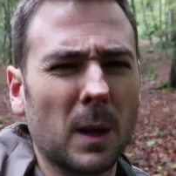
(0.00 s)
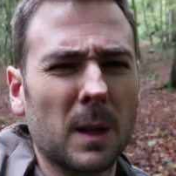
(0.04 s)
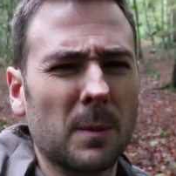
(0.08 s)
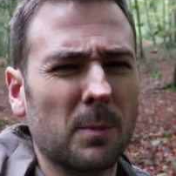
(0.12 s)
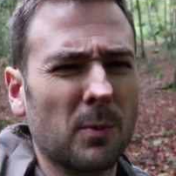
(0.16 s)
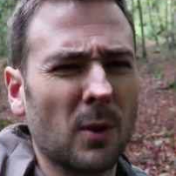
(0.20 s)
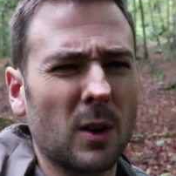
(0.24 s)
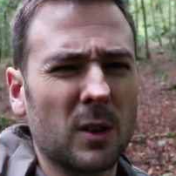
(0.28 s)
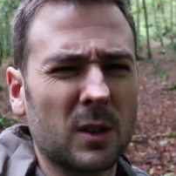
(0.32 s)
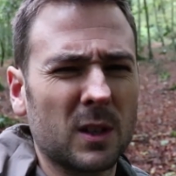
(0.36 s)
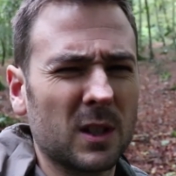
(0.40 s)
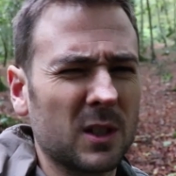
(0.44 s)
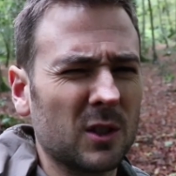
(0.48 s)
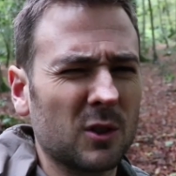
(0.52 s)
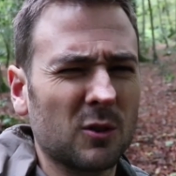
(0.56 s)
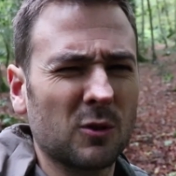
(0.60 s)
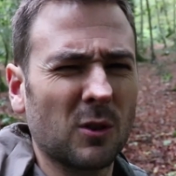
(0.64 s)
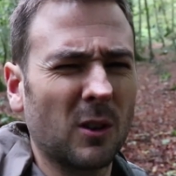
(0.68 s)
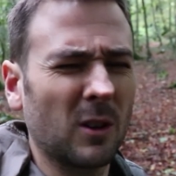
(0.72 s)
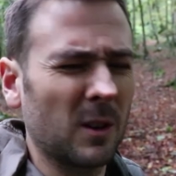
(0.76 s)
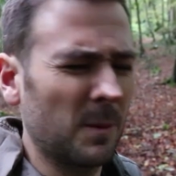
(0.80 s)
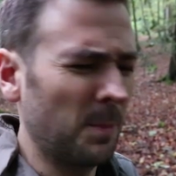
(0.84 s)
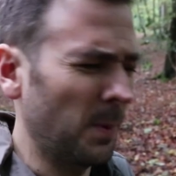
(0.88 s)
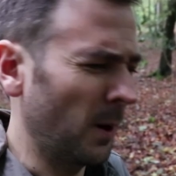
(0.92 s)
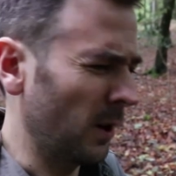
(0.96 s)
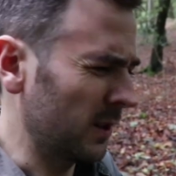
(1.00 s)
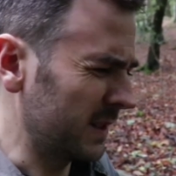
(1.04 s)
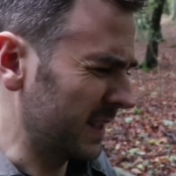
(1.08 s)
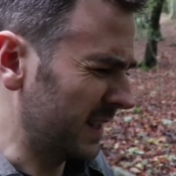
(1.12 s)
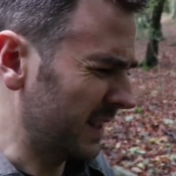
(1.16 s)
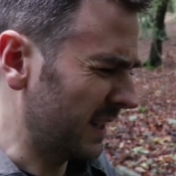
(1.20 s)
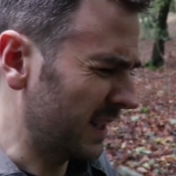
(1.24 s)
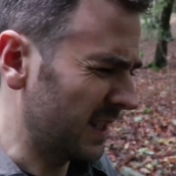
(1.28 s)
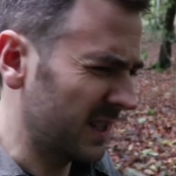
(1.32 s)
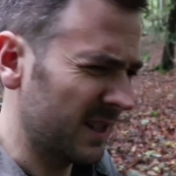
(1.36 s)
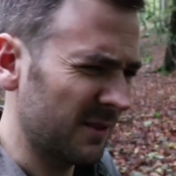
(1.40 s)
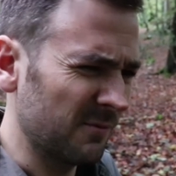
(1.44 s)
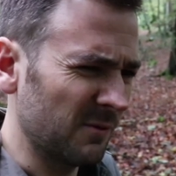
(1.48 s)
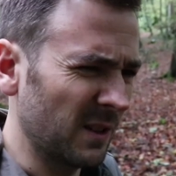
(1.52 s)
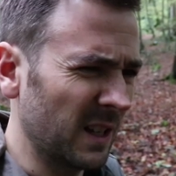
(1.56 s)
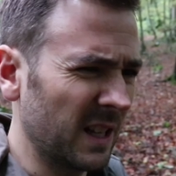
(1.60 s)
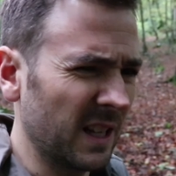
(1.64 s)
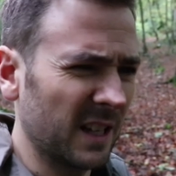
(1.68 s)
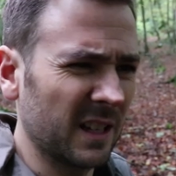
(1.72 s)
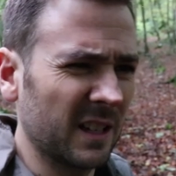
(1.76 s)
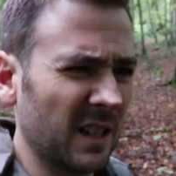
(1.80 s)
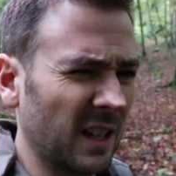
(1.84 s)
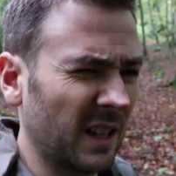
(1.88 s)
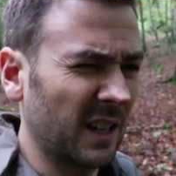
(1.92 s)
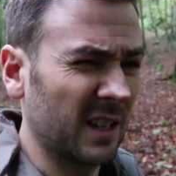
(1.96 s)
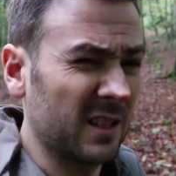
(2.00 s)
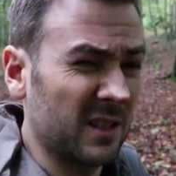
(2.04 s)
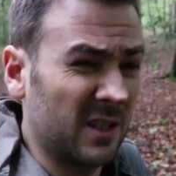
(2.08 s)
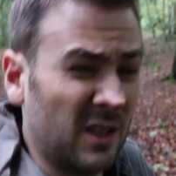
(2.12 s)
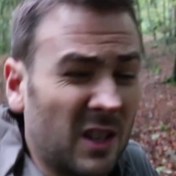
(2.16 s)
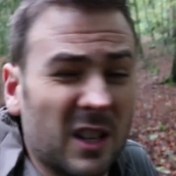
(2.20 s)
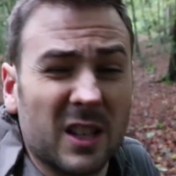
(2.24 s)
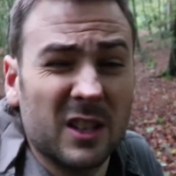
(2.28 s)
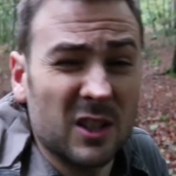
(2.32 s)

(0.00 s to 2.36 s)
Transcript: by the broken tripod and it's really going to